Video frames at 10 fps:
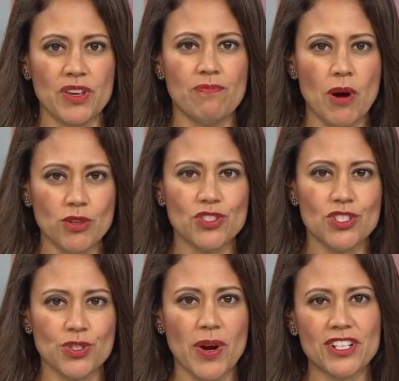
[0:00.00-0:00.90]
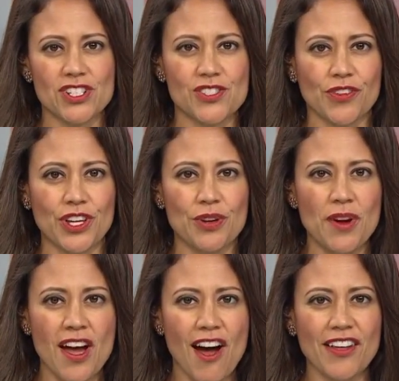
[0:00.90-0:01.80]
We've posted directions for
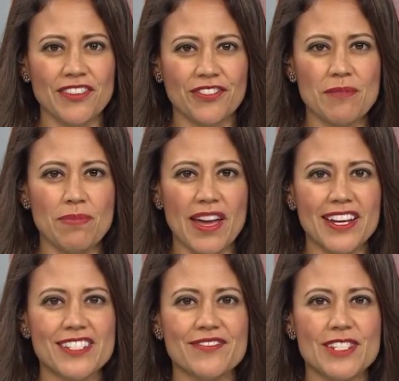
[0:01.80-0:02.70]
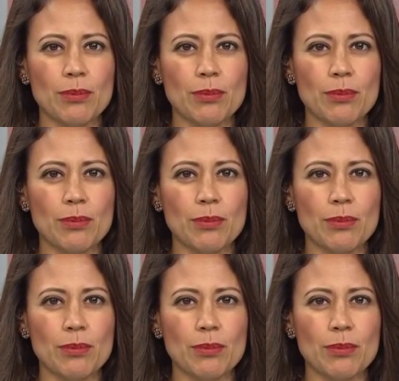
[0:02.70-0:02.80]
you on the front page of